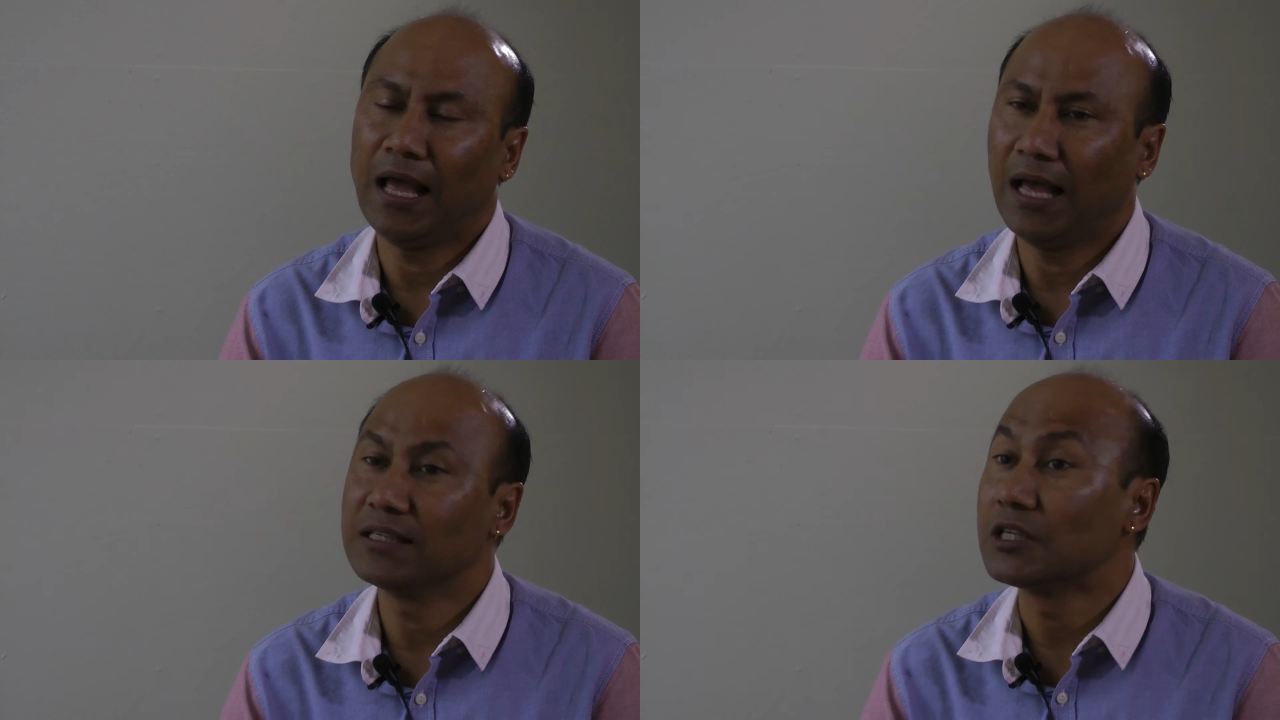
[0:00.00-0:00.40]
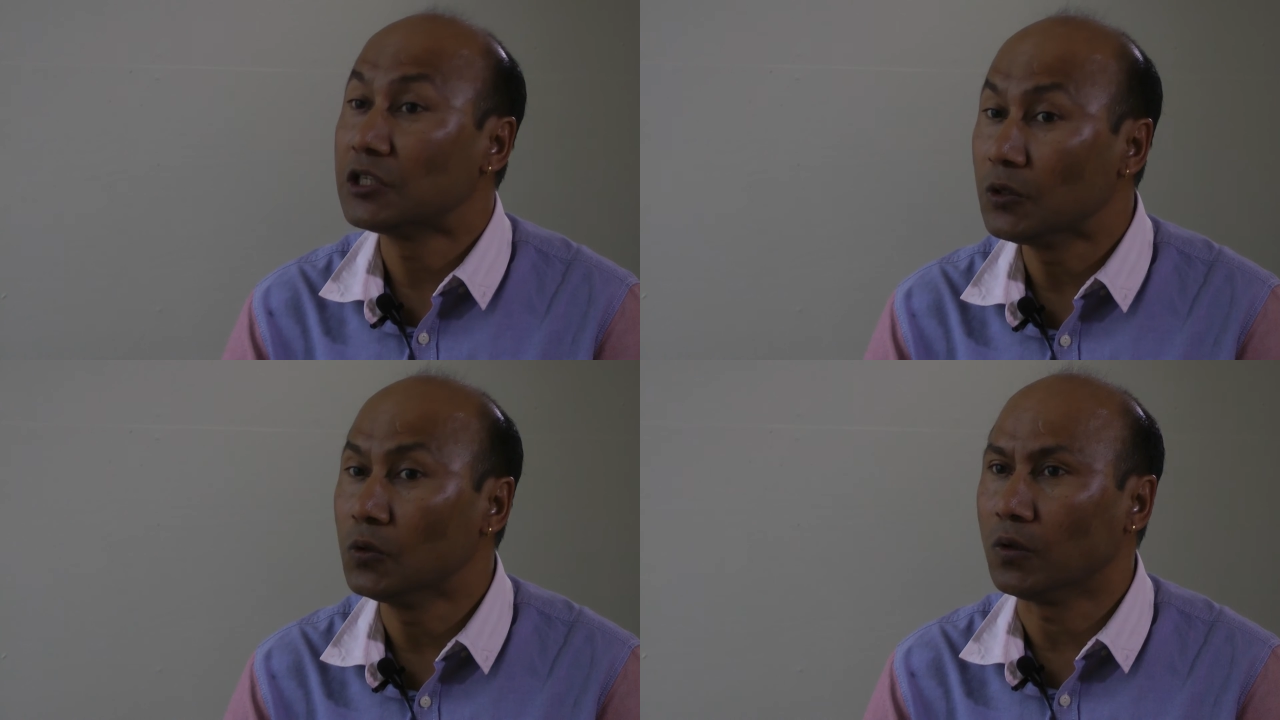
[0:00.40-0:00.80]
as a
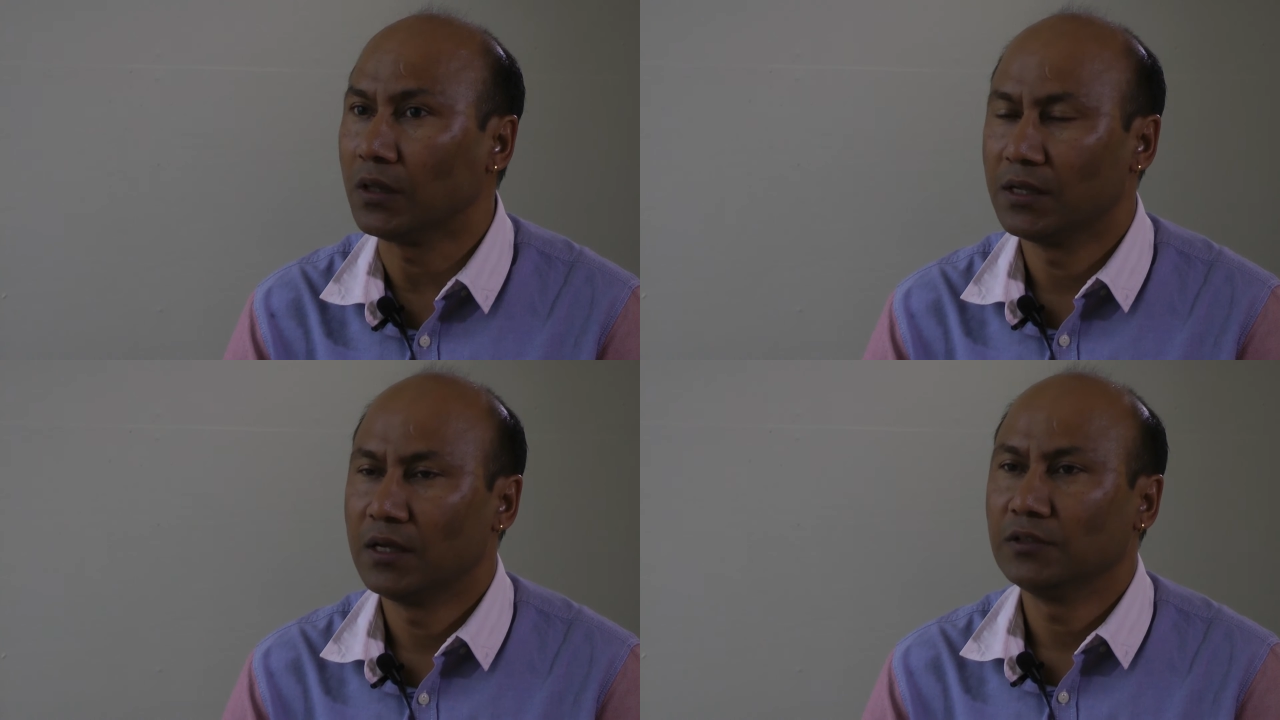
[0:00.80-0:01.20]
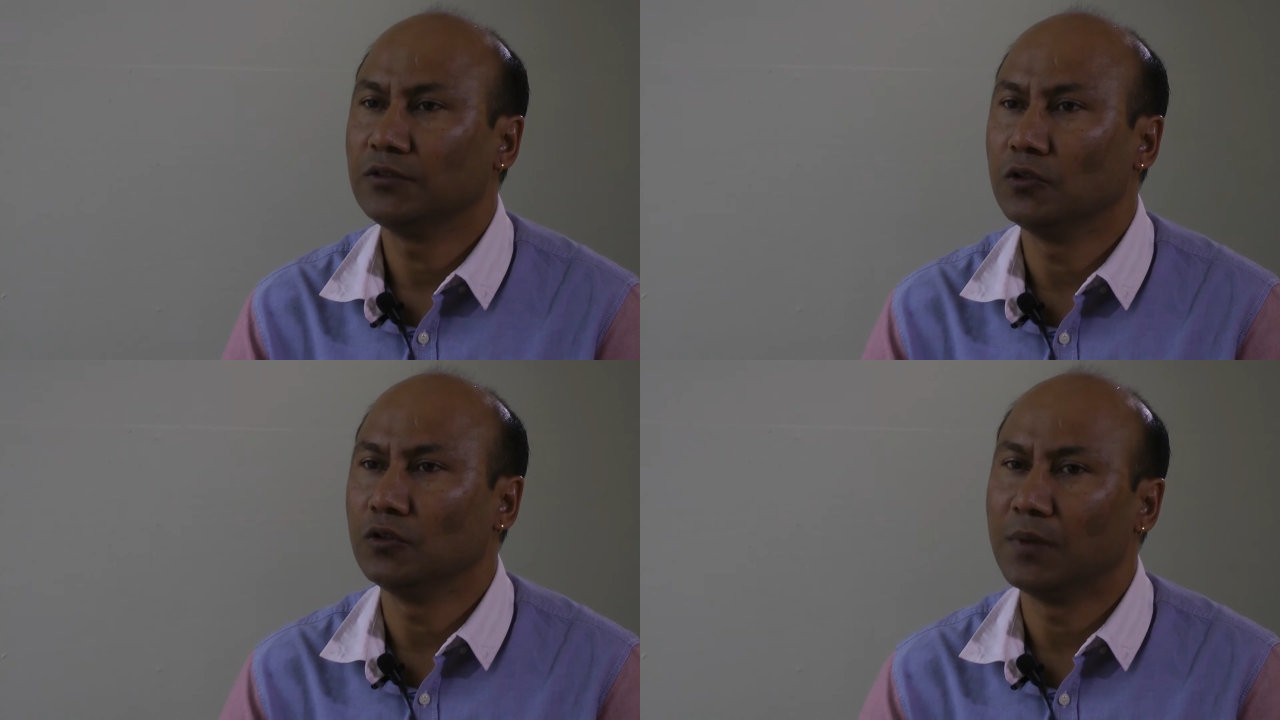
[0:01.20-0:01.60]
tool
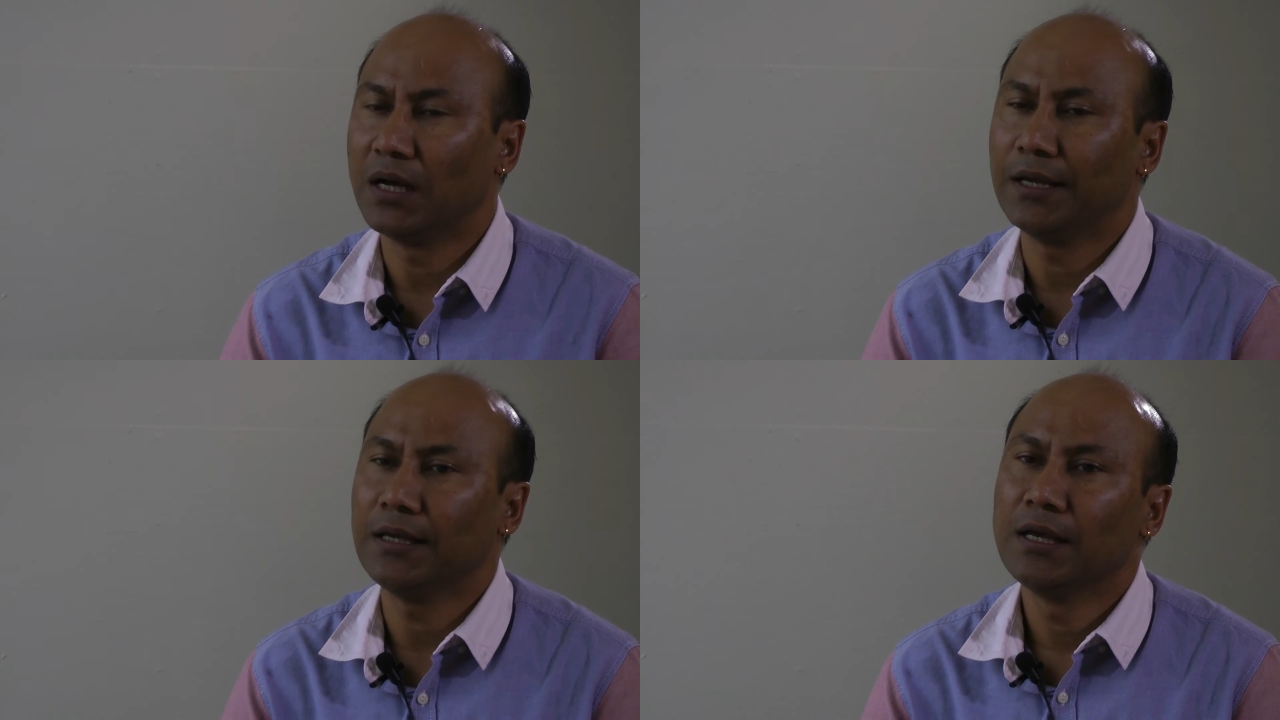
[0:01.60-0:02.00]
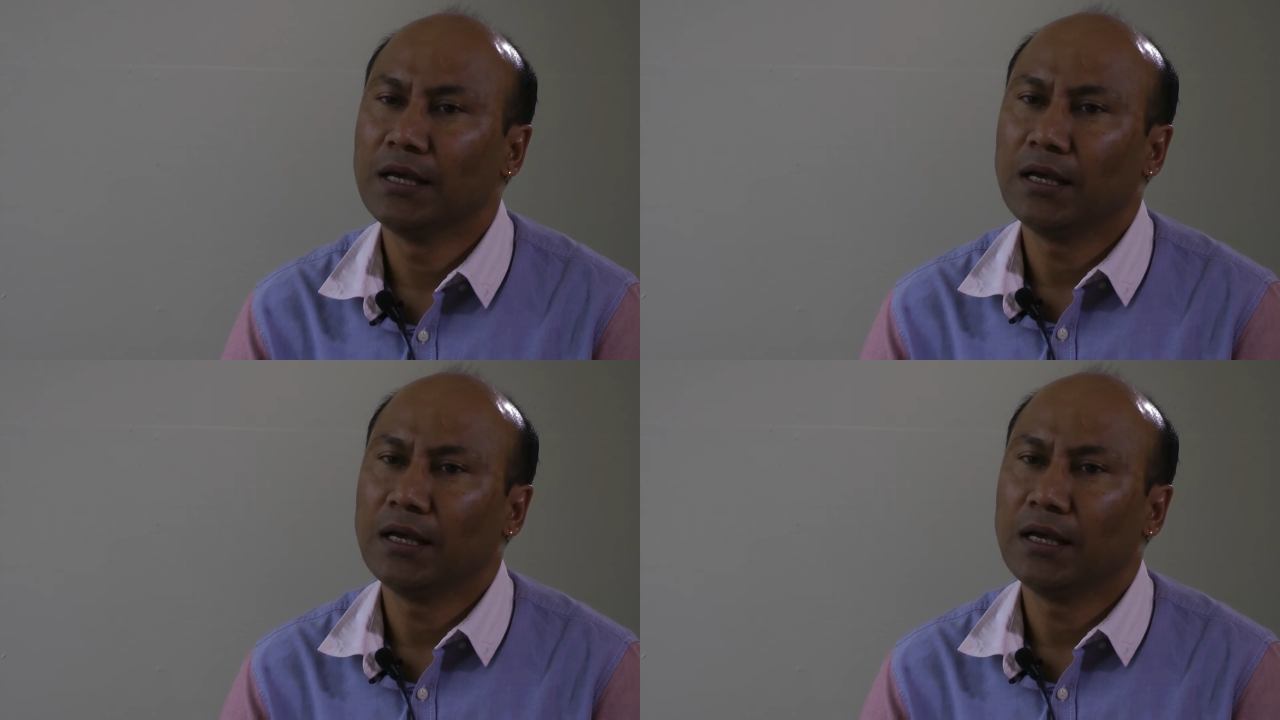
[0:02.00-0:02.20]
for my